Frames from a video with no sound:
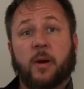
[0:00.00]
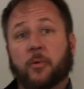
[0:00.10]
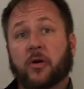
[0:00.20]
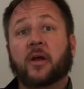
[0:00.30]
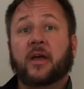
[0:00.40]

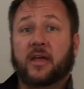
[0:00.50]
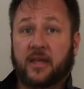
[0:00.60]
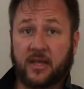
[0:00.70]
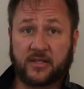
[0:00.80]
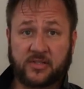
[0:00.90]
Remember,
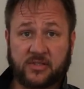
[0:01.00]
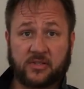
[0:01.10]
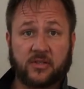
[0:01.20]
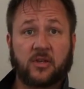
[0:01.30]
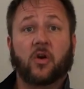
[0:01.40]

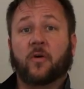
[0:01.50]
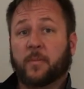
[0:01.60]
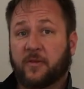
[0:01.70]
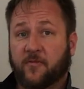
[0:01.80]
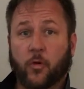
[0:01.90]
hiss
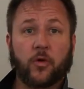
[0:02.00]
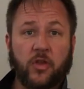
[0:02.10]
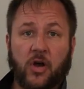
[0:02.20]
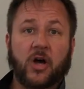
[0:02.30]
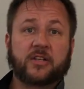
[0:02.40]
before
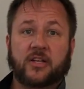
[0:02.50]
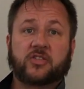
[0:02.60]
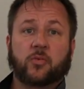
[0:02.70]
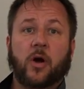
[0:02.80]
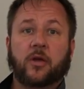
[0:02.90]
the dog
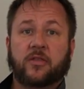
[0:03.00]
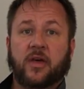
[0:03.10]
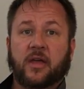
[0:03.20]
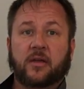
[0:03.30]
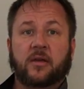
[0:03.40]
does the wrong
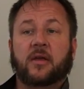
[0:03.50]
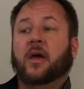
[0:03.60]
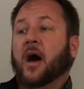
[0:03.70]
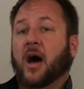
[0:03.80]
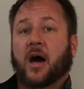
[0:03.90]
thing,
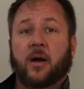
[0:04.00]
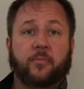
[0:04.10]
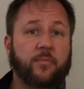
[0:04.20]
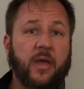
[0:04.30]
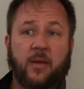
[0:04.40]
uh,
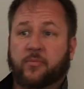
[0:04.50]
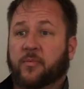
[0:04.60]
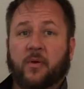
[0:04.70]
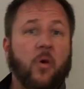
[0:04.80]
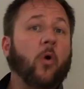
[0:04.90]
and,
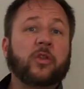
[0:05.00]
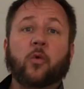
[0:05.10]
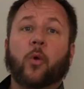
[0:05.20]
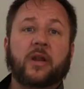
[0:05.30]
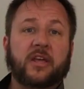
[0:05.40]
and only
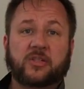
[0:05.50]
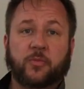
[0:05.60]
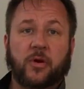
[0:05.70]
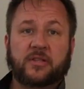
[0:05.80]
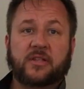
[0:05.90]
one hiss
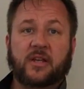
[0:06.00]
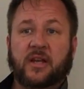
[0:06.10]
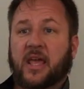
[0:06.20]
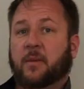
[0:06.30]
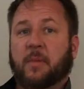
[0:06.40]
per
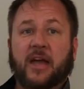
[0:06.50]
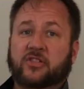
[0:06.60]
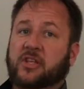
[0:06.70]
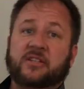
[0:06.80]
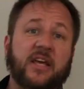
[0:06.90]
incident, and
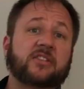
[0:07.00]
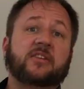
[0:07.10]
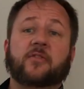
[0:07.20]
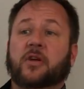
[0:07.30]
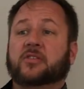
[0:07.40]
match the
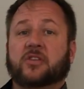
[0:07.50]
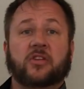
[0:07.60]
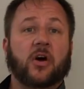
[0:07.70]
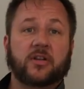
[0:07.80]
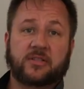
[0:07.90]
intensity of your hiss to
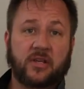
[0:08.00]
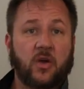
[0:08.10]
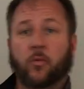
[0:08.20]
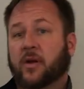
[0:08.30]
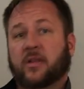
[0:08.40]
the dog's
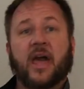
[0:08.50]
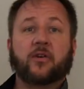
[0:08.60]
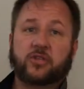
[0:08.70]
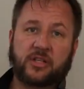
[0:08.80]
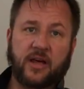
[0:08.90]
what
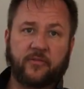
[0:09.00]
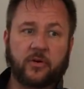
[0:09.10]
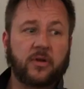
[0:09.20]
energy level,